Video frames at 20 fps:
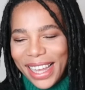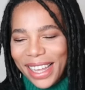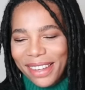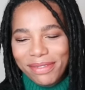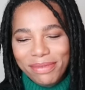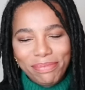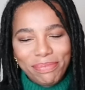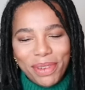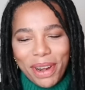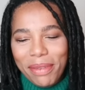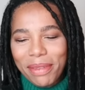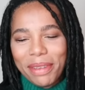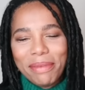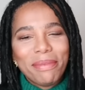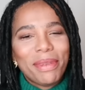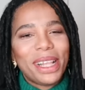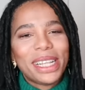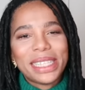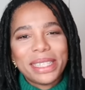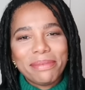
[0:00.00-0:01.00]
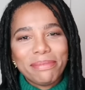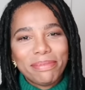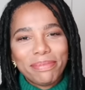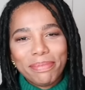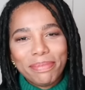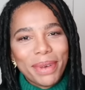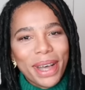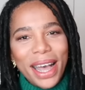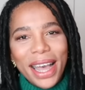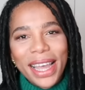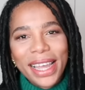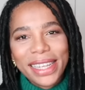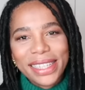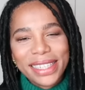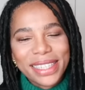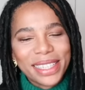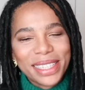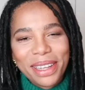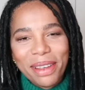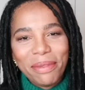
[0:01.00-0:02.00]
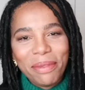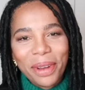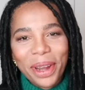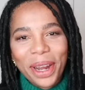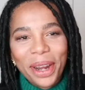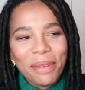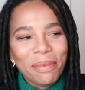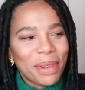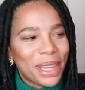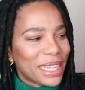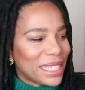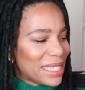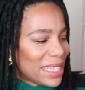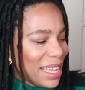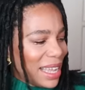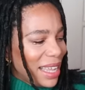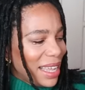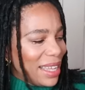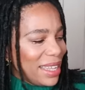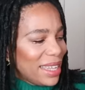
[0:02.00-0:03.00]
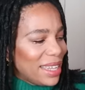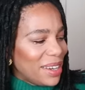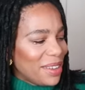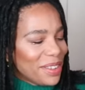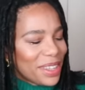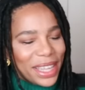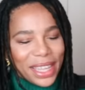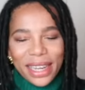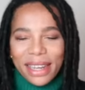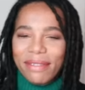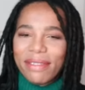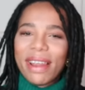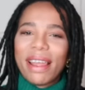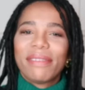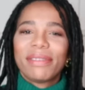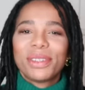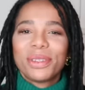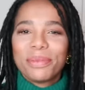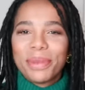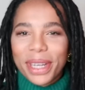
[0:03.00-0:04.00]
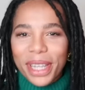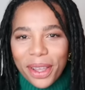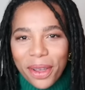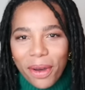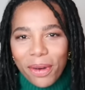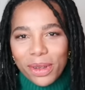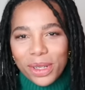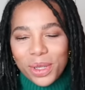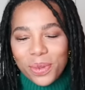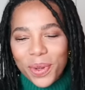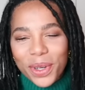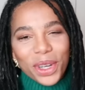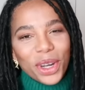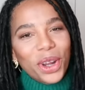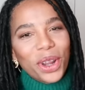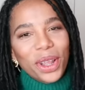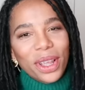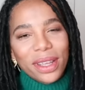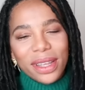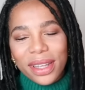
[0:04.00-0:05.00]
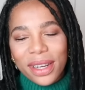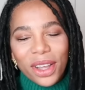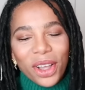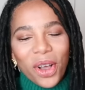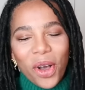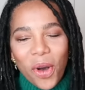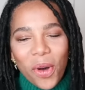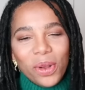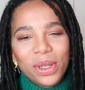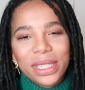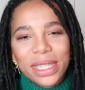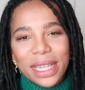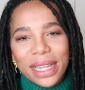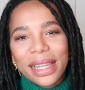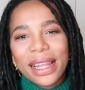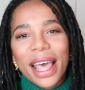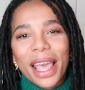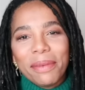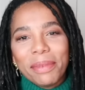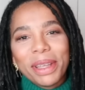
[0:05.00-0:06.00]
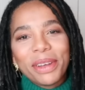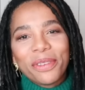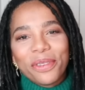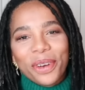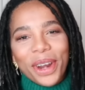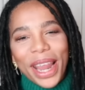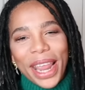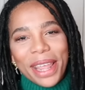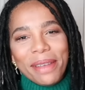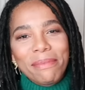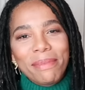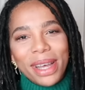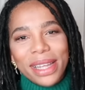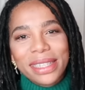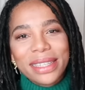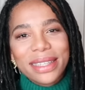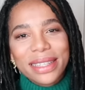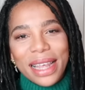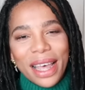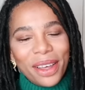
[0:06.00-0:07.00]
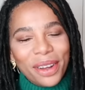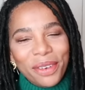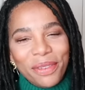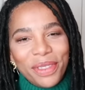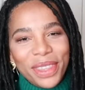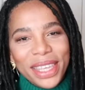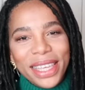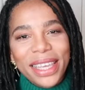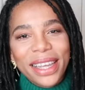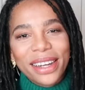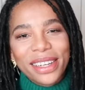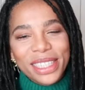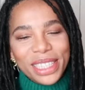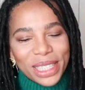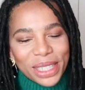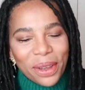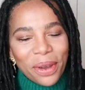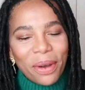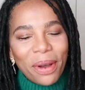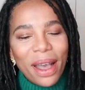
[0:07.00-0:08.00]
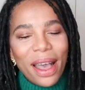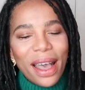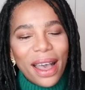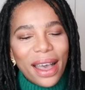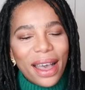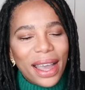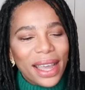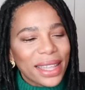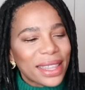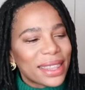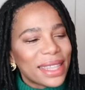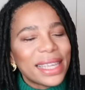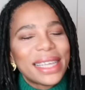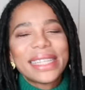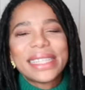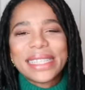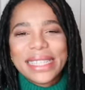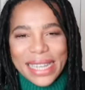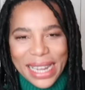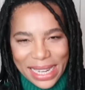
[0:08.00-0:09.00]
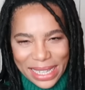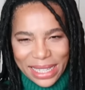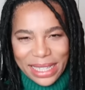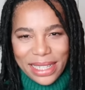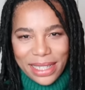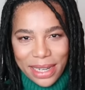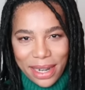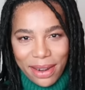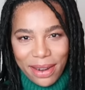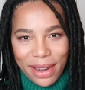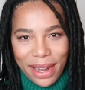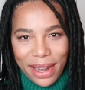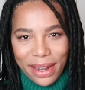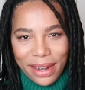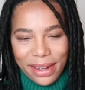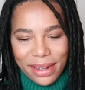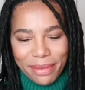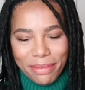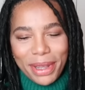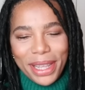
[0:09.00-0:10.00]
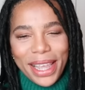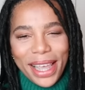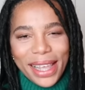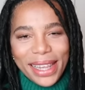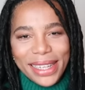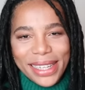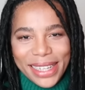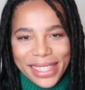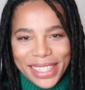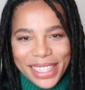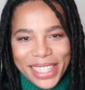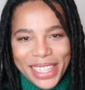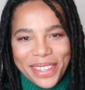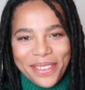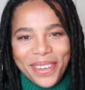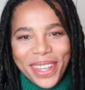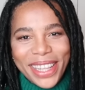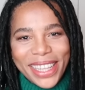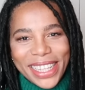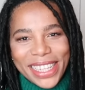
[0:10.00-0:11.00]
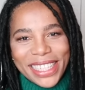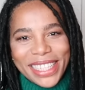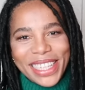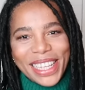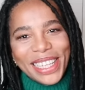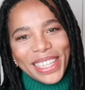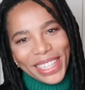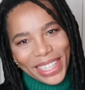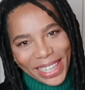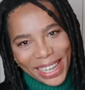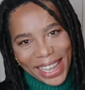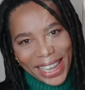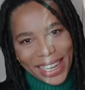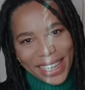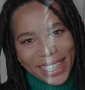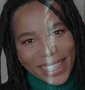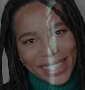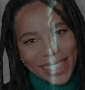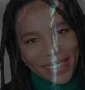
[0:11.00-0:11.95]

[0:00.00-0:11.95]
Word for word: I'm probably multi-buy somewhere, but you know, you can never have too many coats when you're in a cold climate for eight months out of the year. So I think it's necessary. But yeah, let's see what these look like.